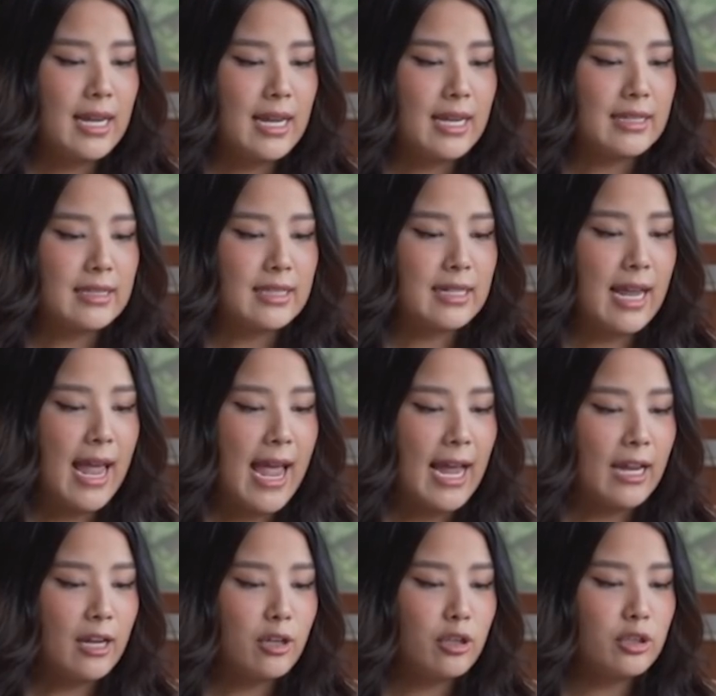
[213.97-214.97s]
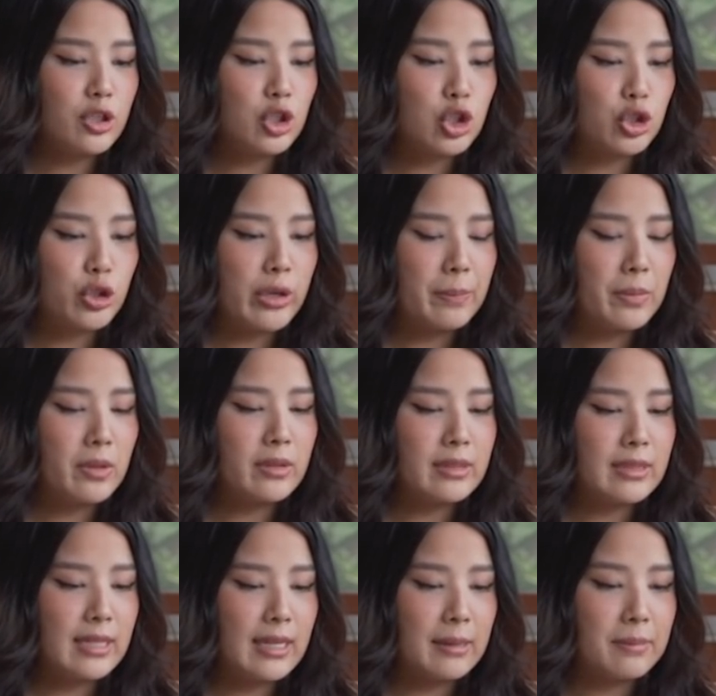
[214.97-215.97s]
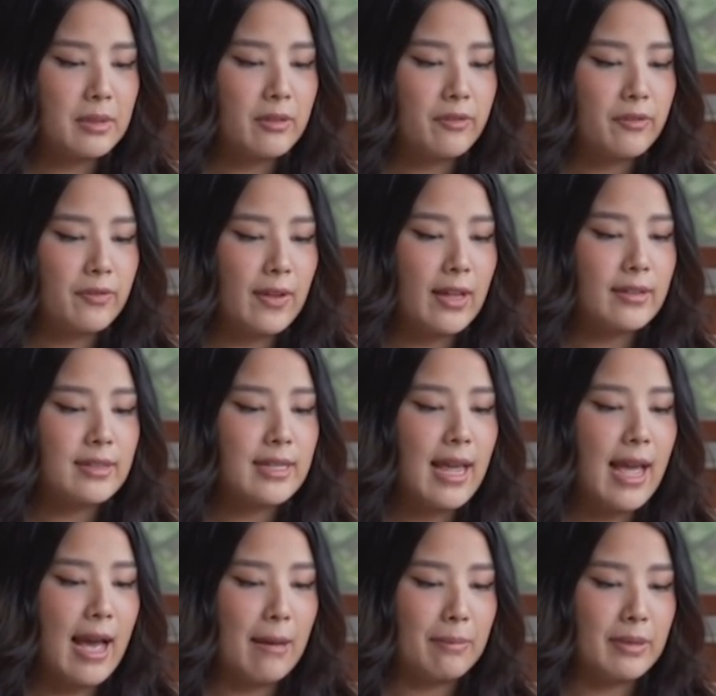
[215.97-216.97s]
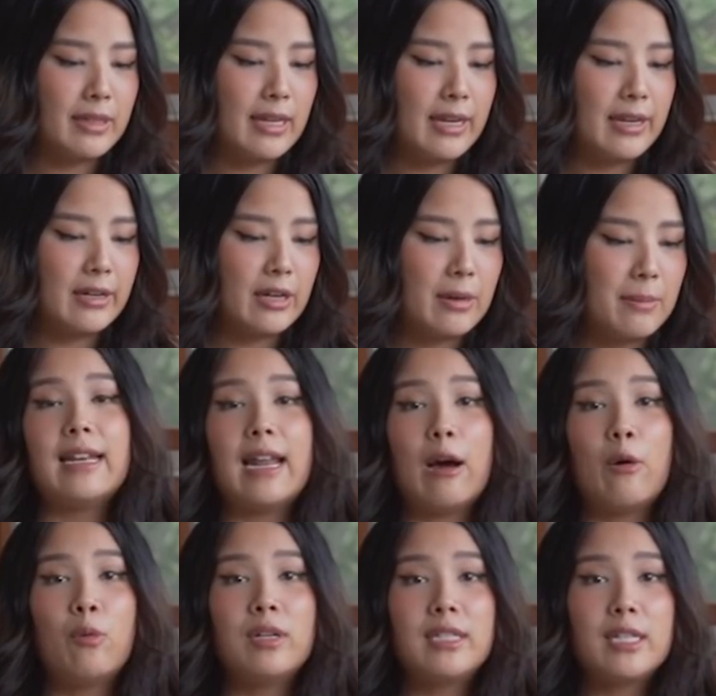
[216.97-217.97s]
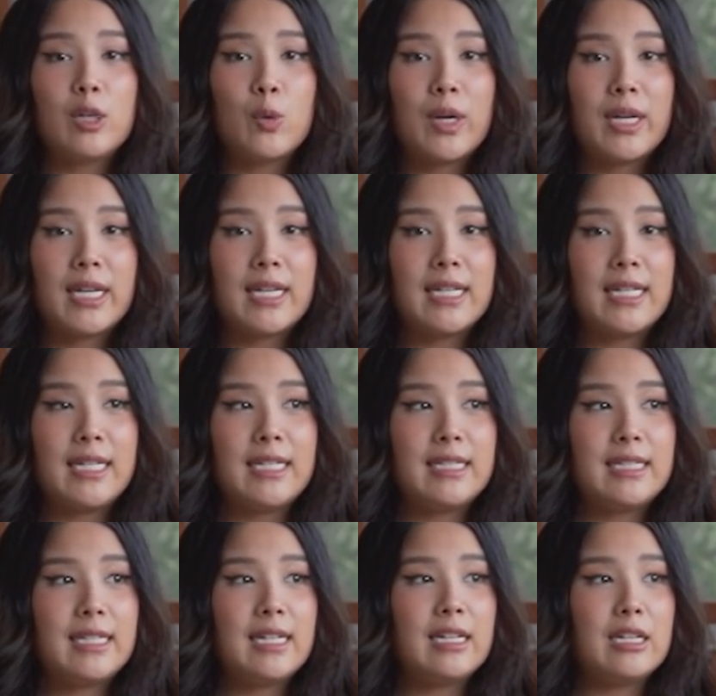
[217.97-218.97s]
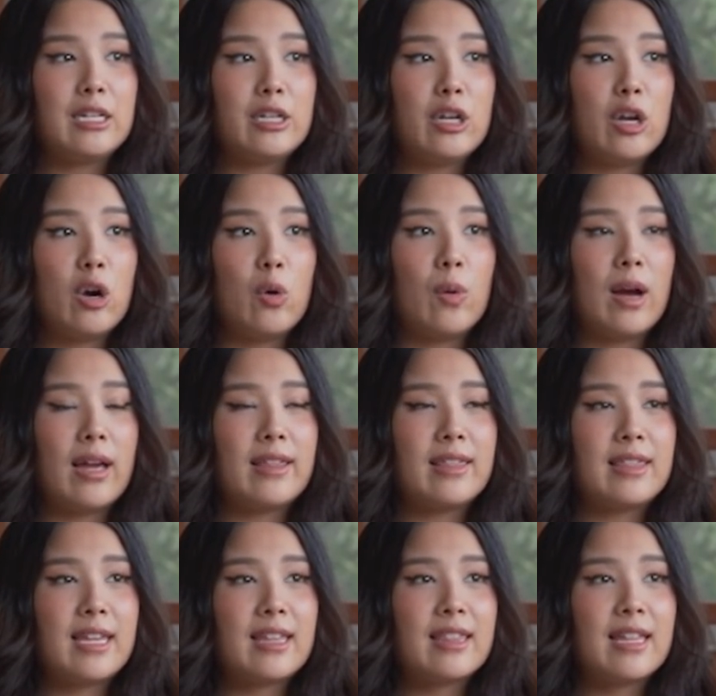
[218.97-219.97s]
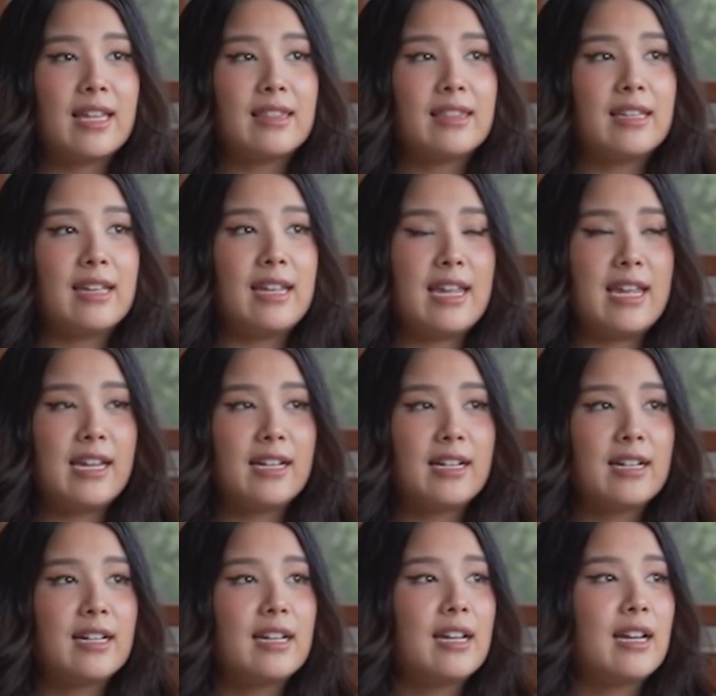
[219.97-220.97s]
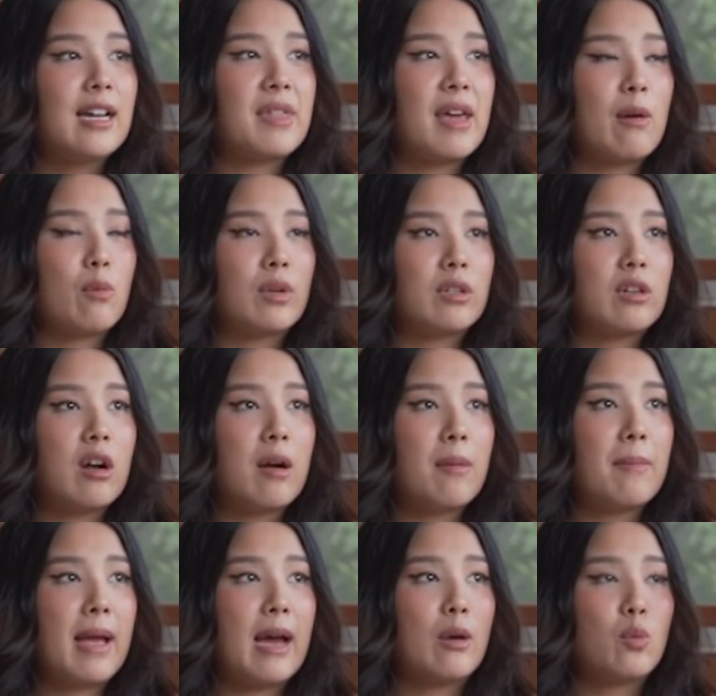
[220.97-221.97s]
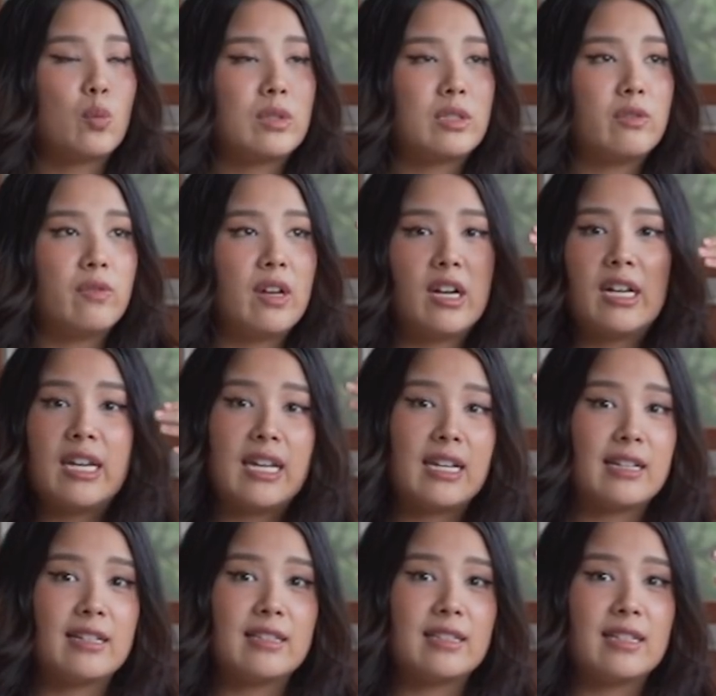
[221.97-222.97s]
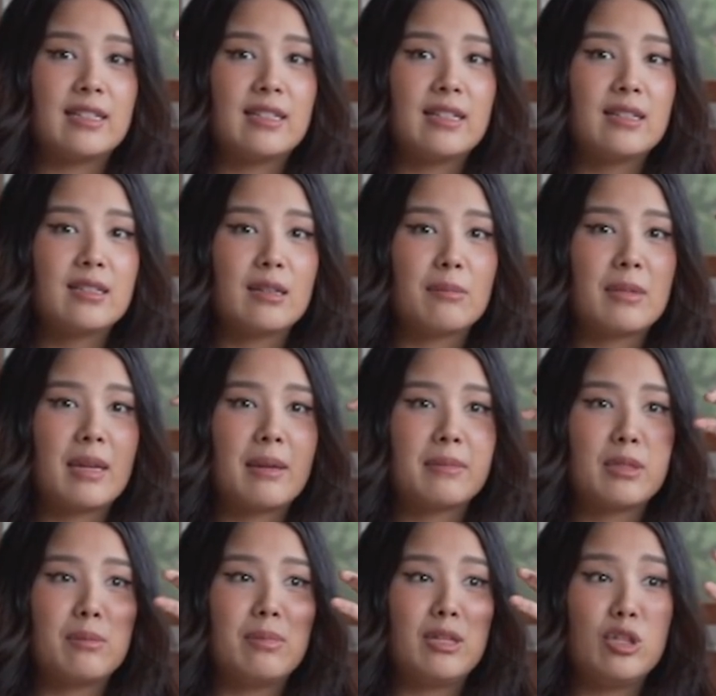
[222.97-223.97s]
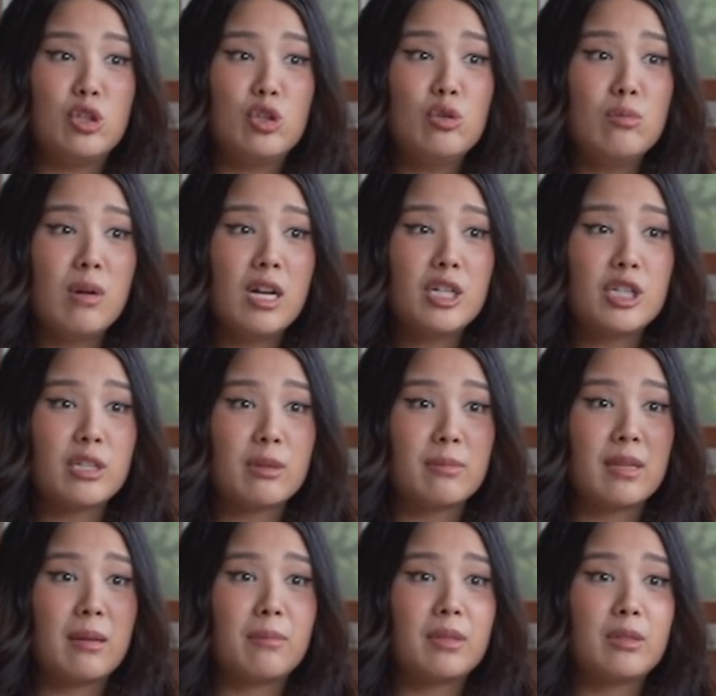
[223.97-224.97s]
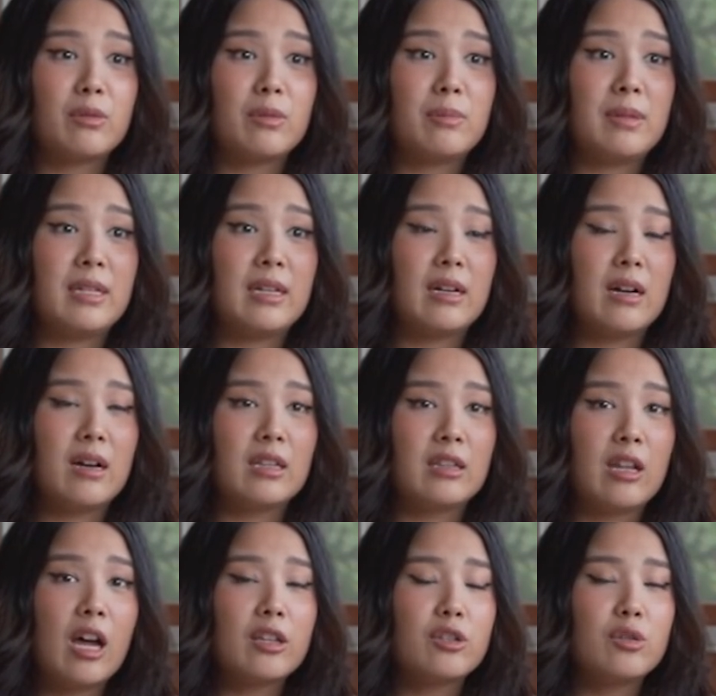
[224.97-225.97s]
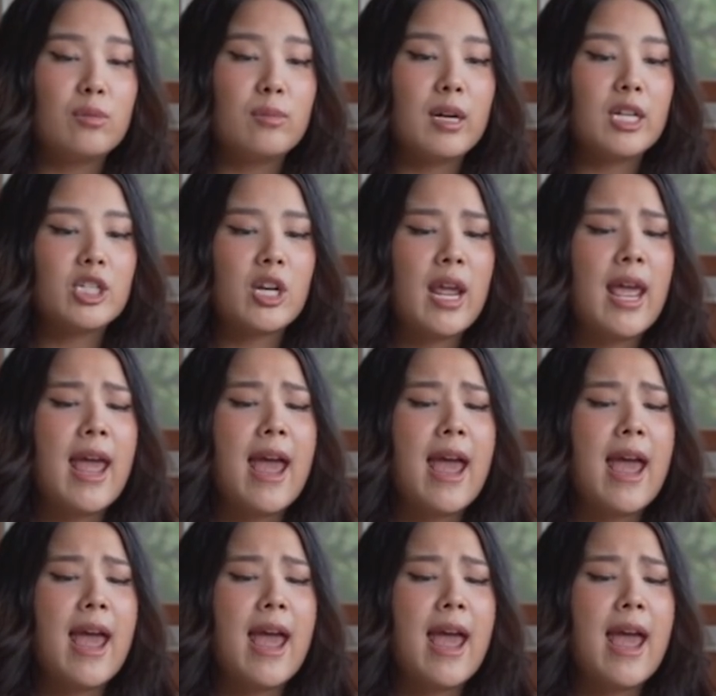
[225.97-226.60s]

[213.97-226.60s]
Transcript: It's an angled triple tipped felt applicator. Now, was it quick and easy? No. I think that the ink that would come out was very inconsistent. Sometimes it'd be too much, sometimes it would be not too much.